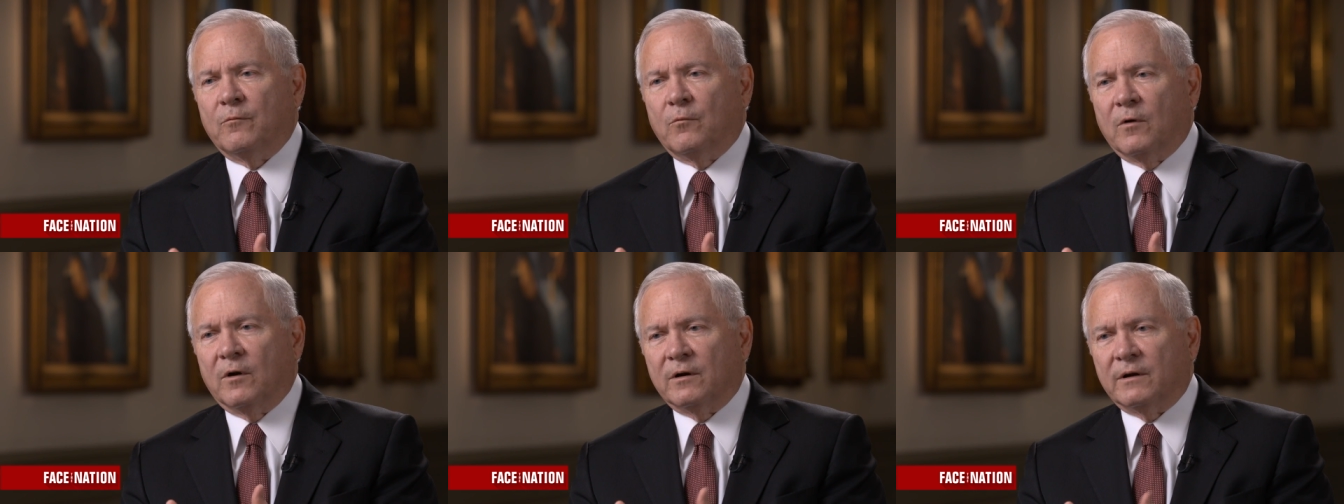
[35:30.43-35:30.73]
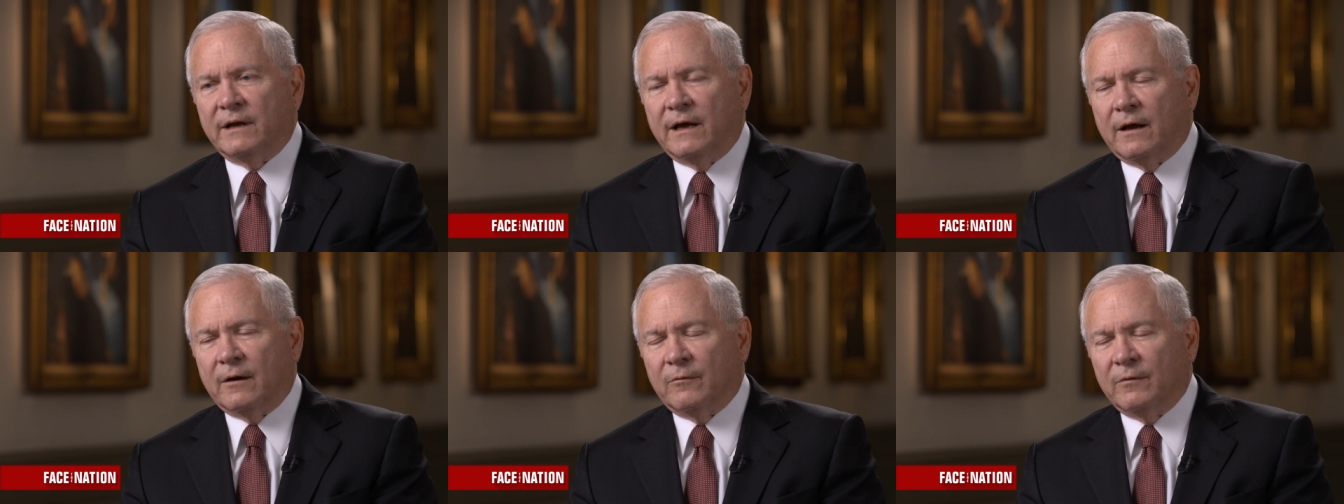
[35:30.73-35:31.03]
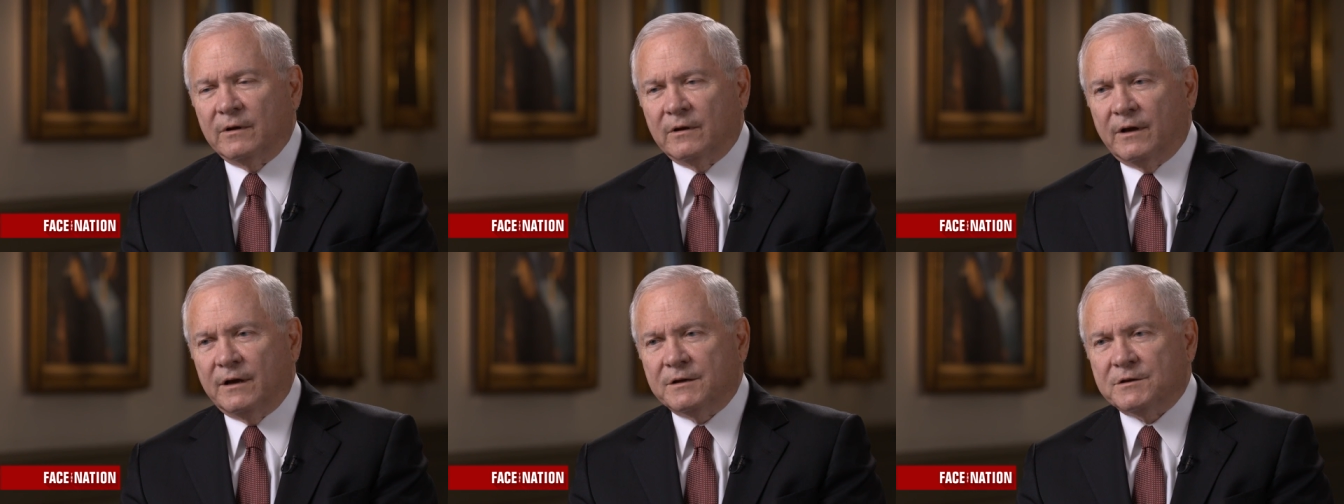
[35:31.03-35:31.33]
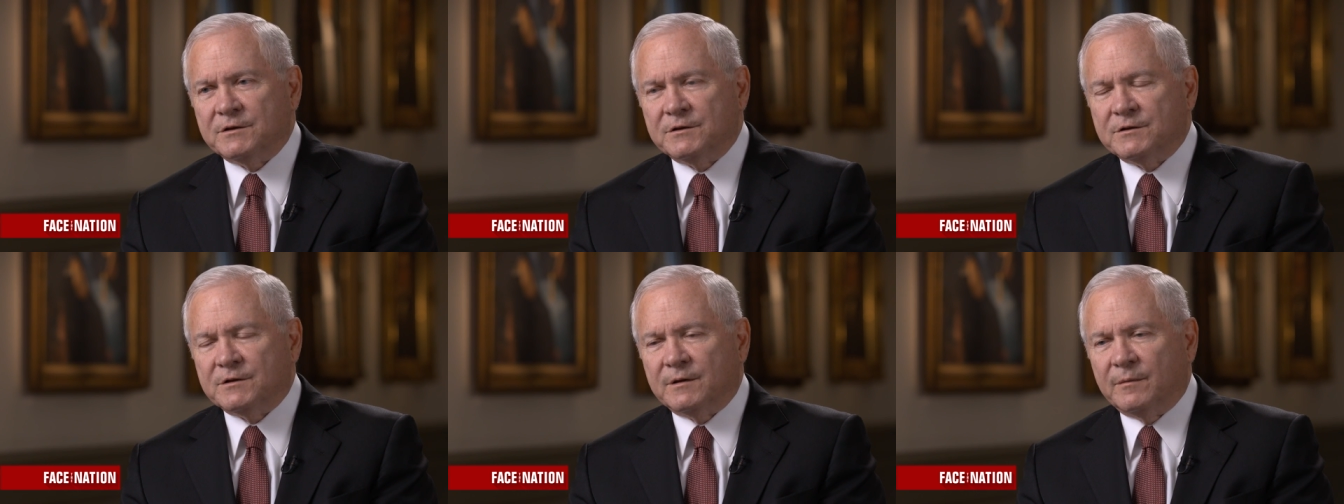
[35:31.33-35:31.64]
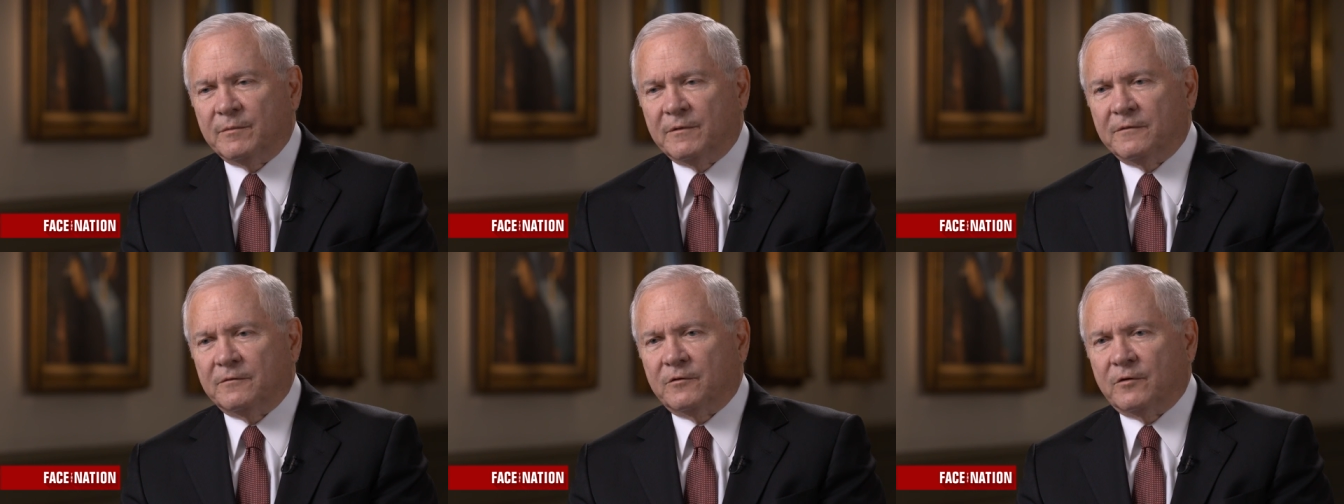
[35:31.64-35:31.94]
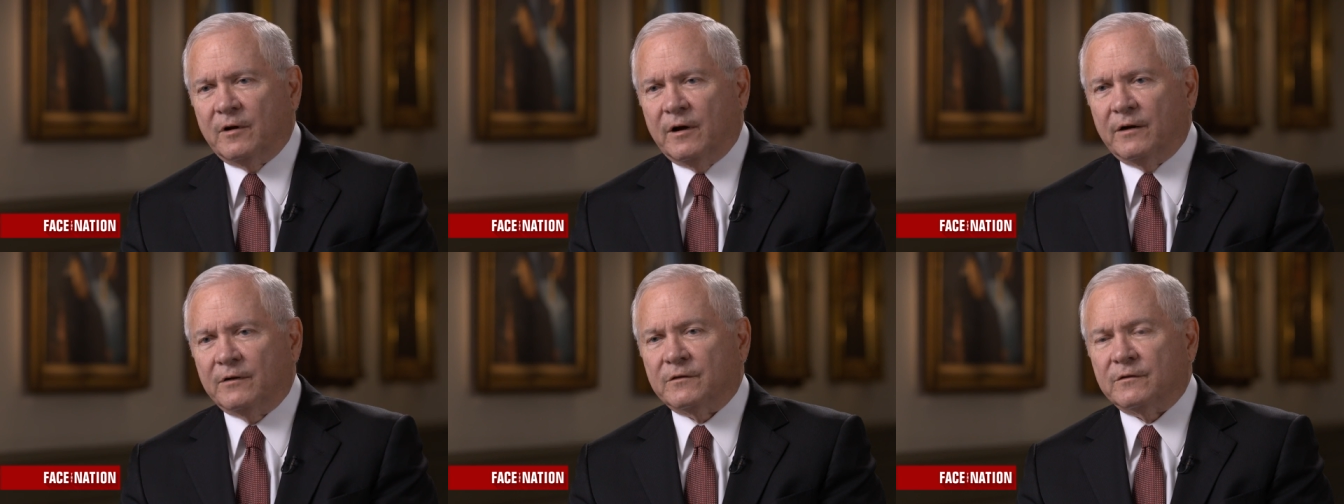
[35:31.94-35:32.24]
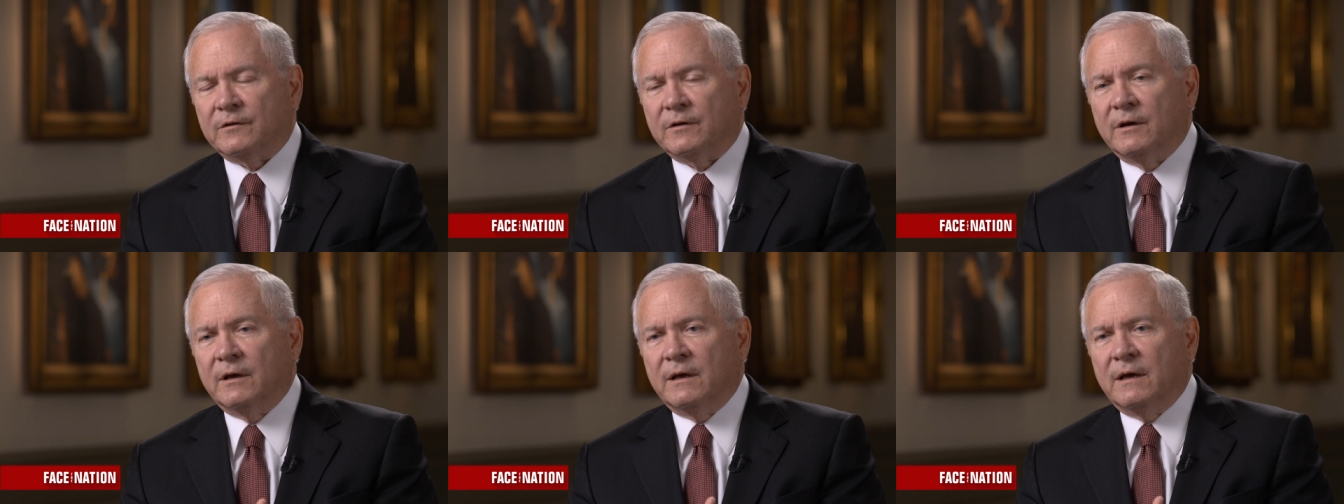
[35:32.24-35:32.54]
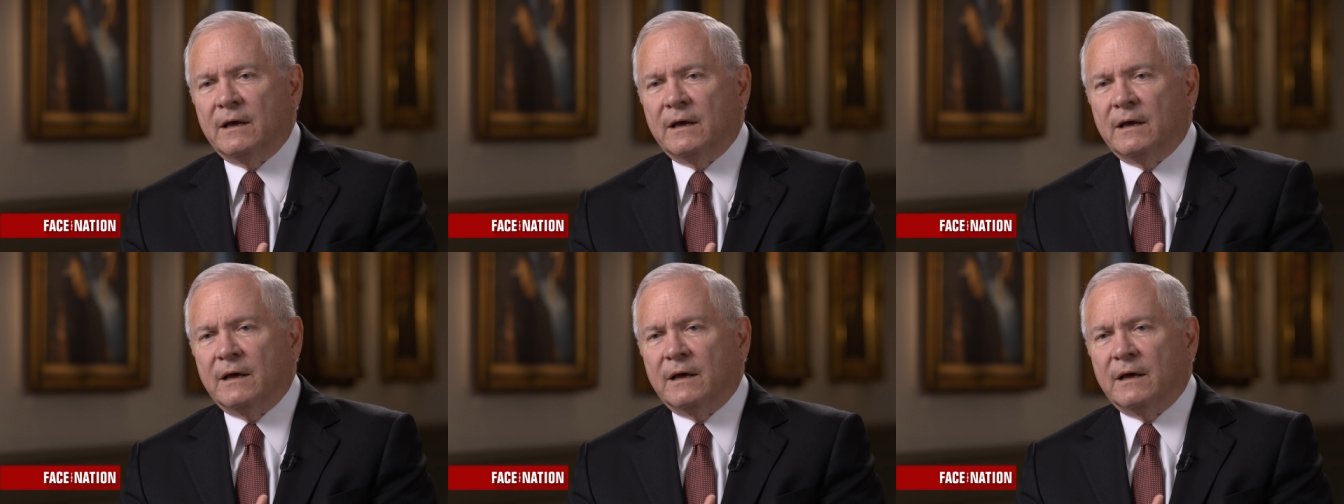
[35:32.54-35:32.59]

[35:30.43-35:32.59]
worked out a relationship of trust,